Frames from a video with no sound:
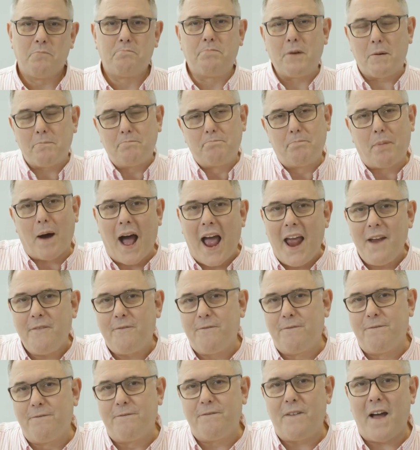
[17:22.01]
But by
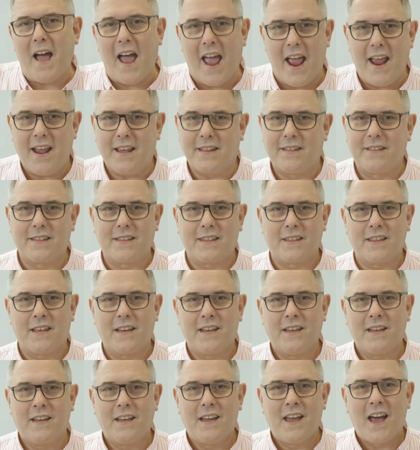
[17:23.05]
faith,
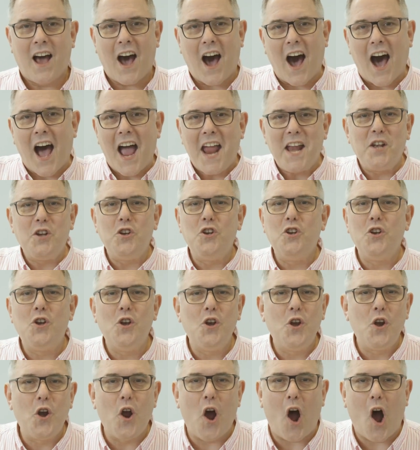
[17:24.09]
I
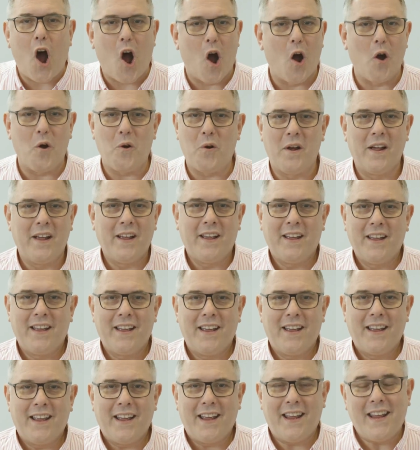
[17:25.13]
know
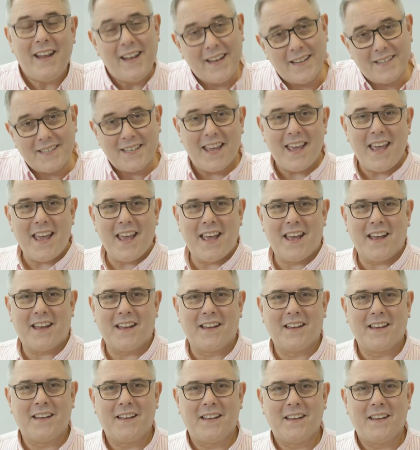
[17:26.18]
he is here.